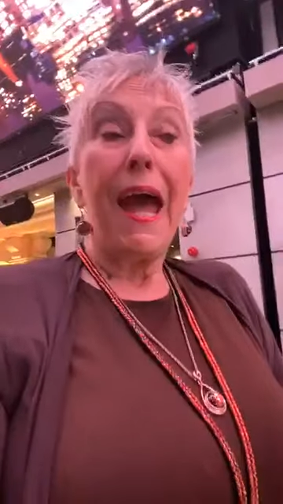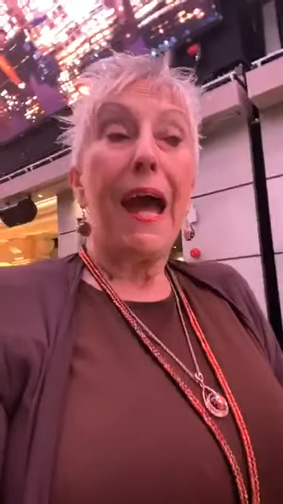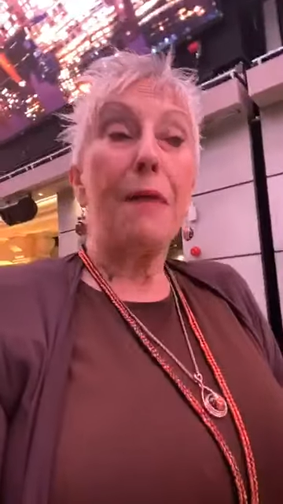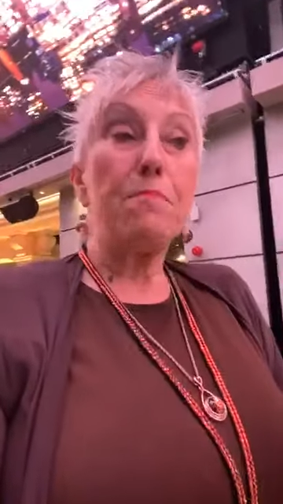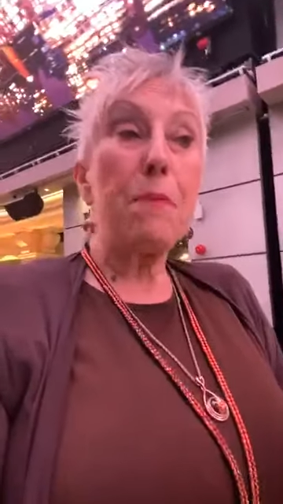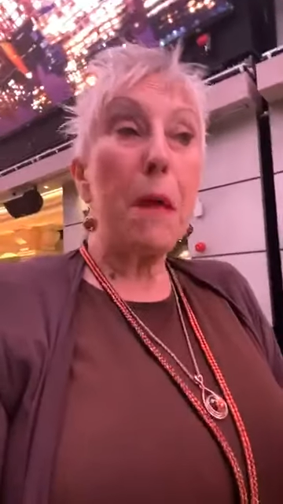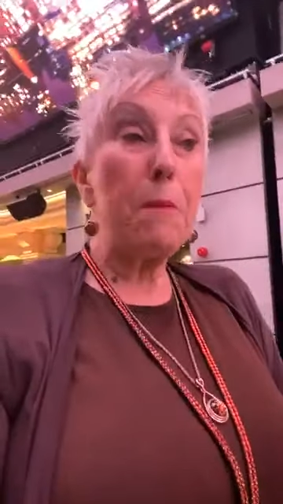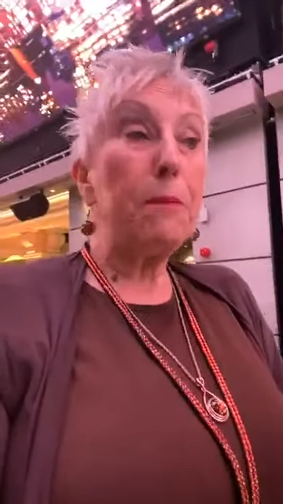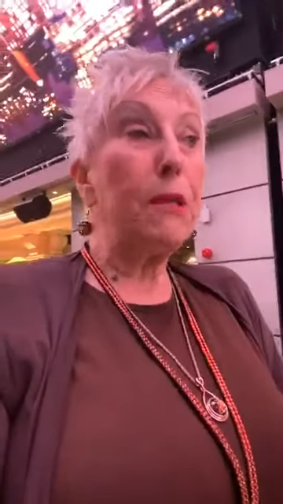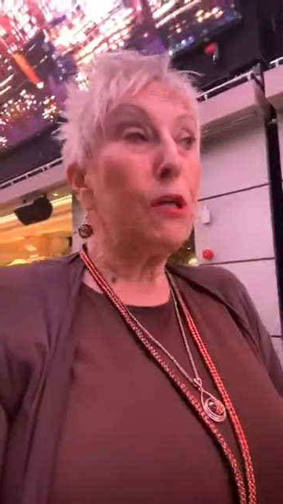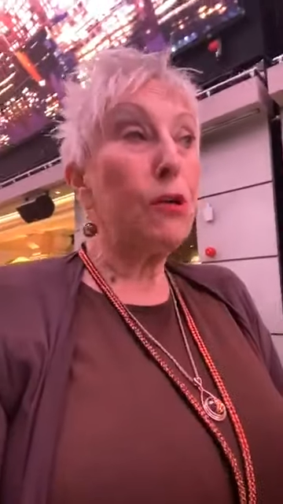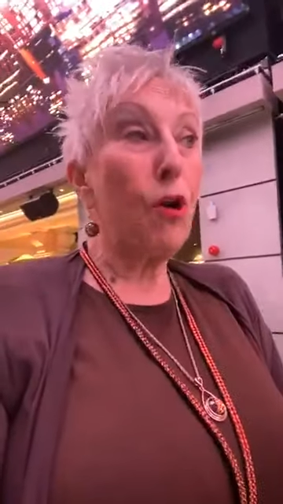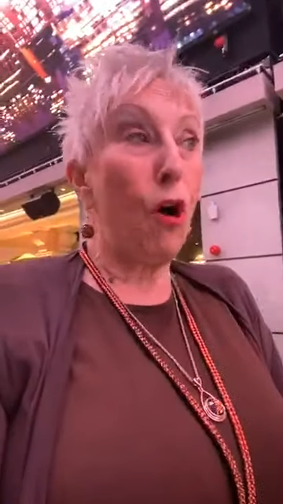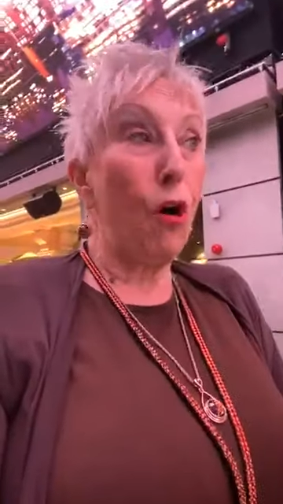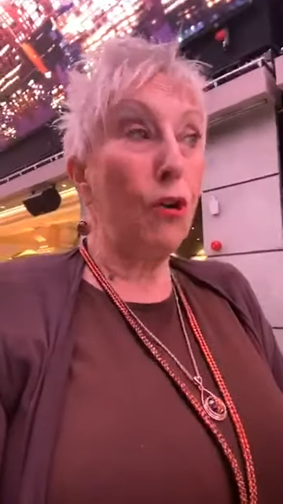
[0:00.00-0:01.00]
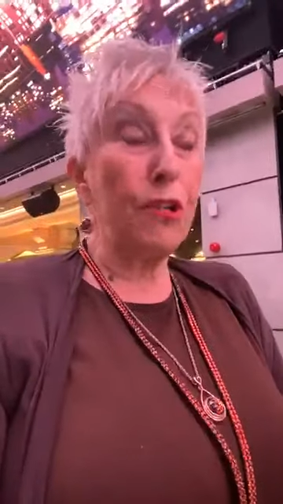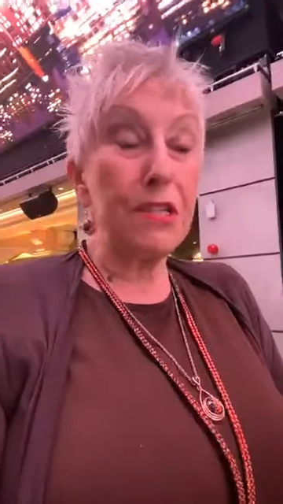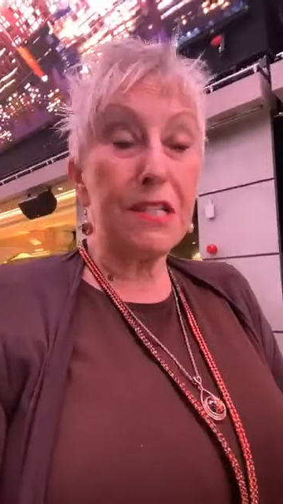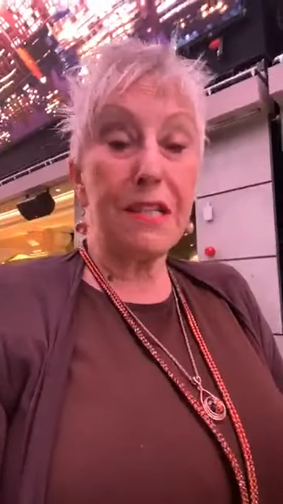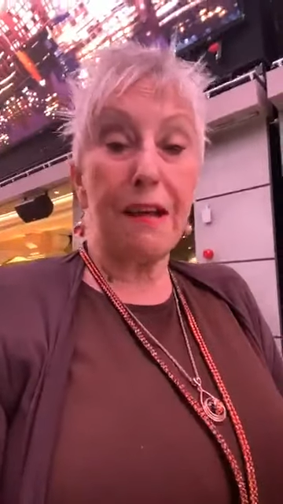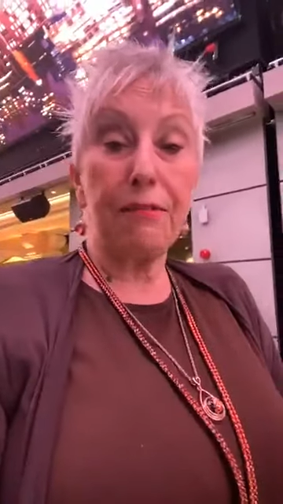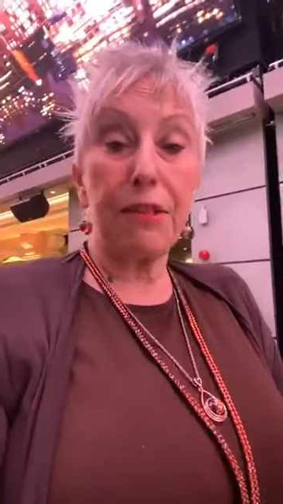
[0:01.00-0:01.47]
And people that got on at
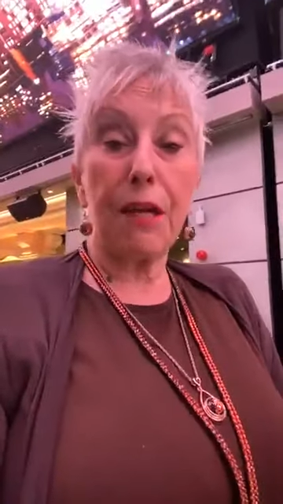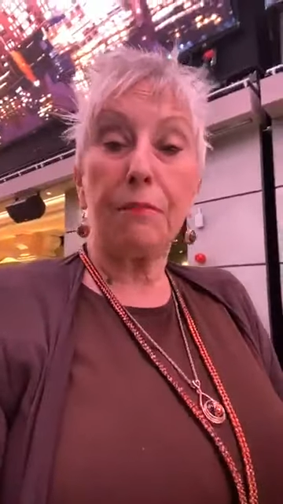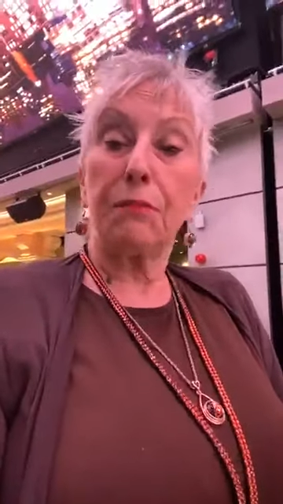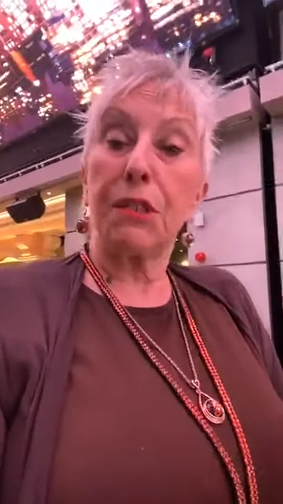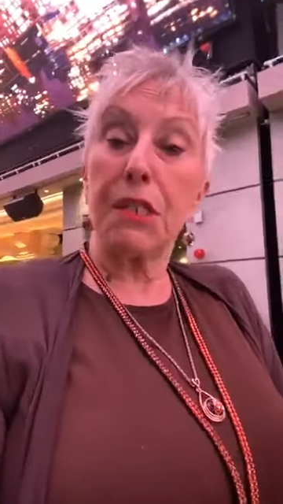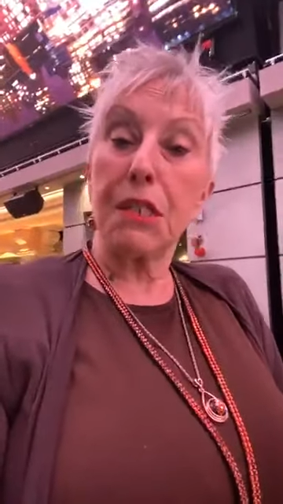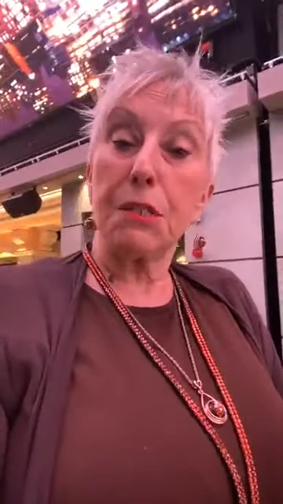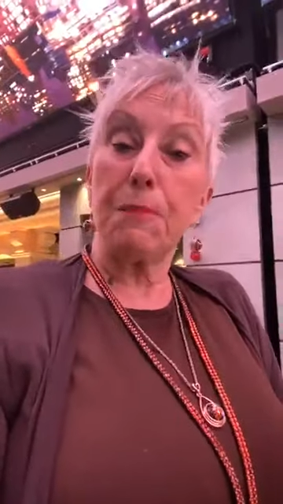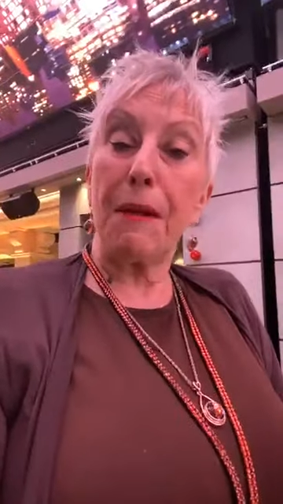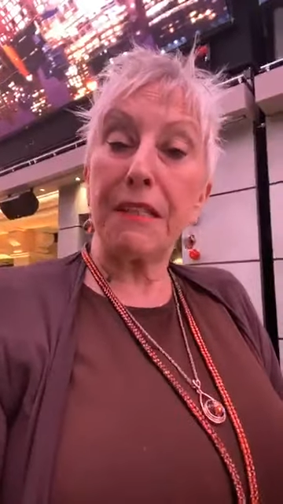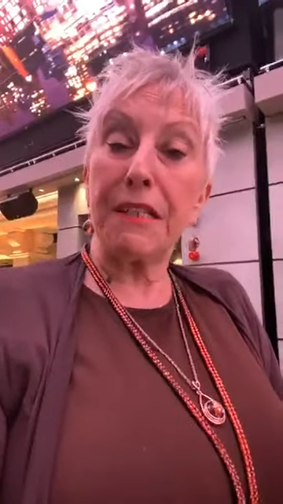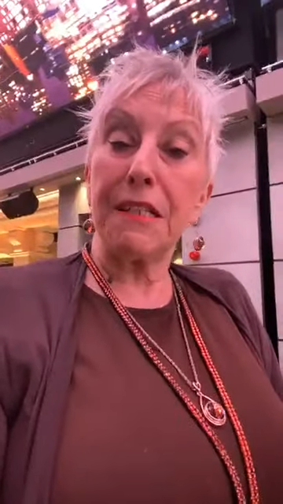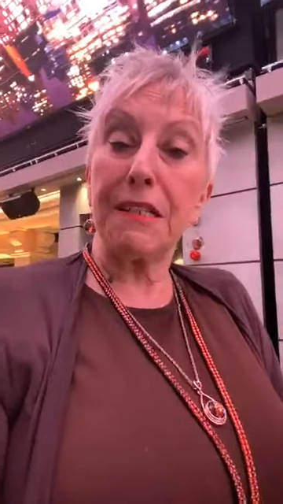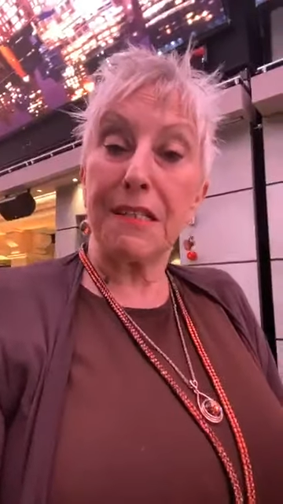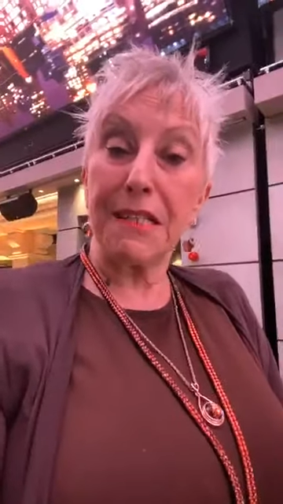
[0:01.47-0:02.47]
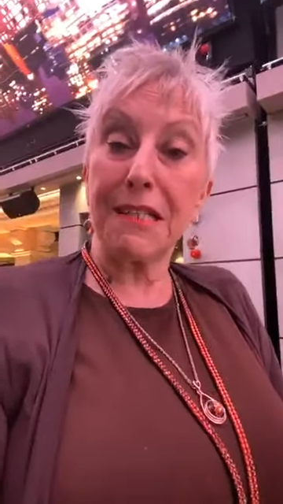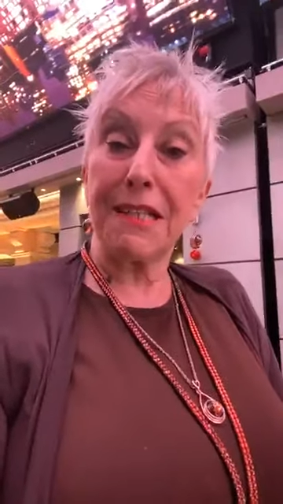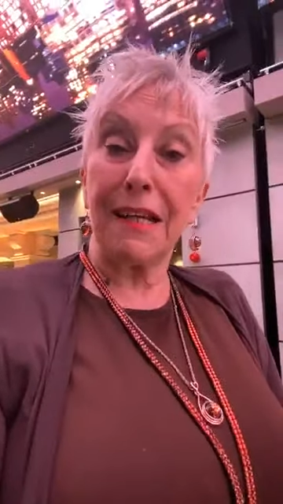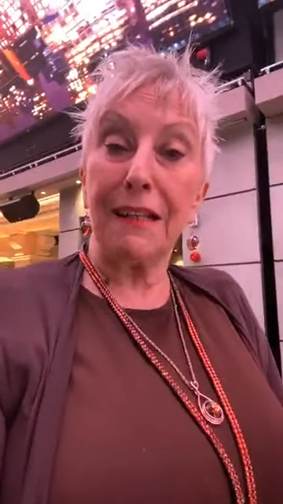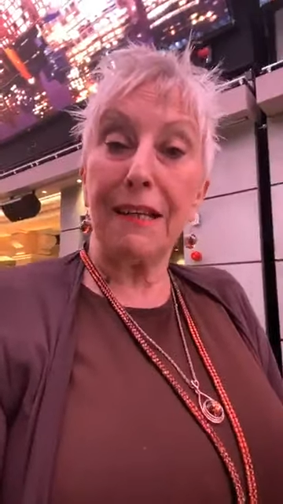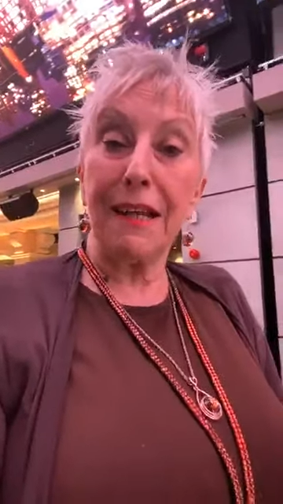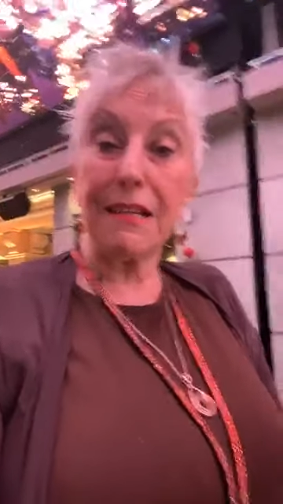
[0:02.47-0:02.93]
Southampton expecting to
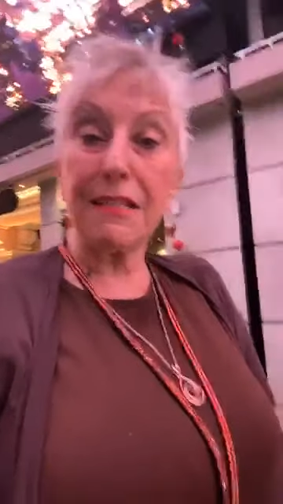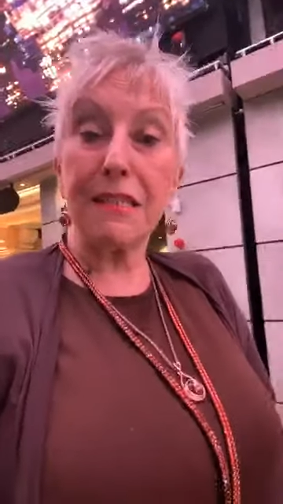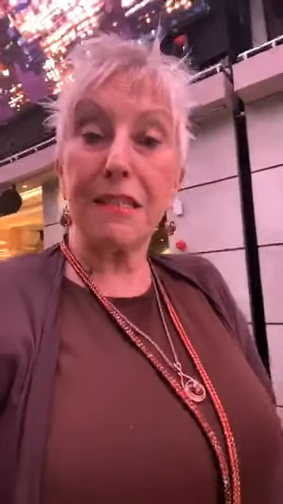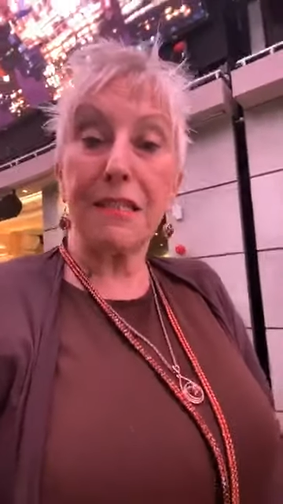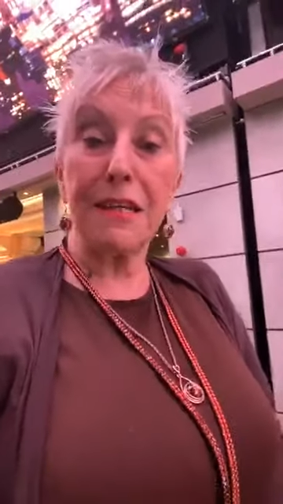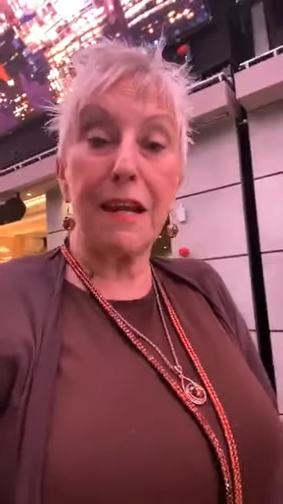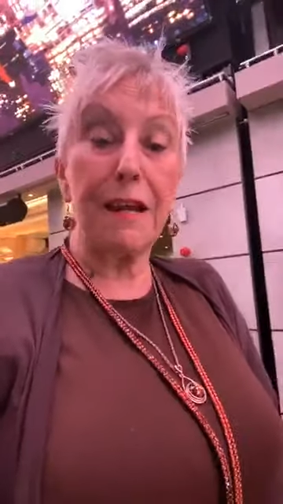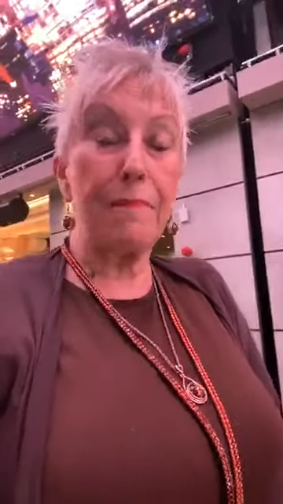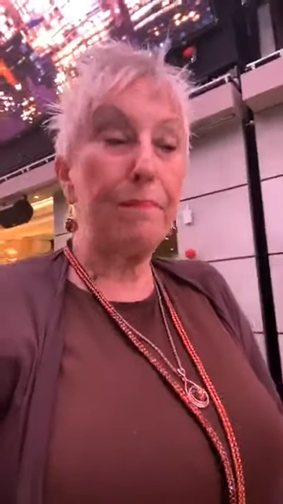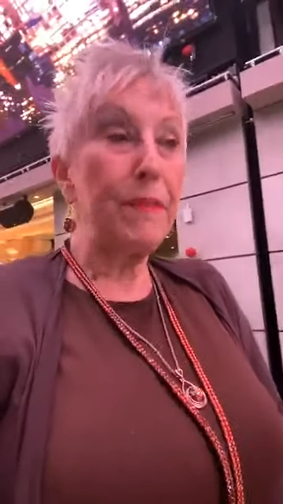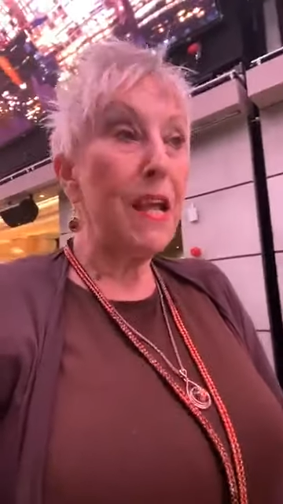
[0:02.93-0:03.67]
sail yesterday,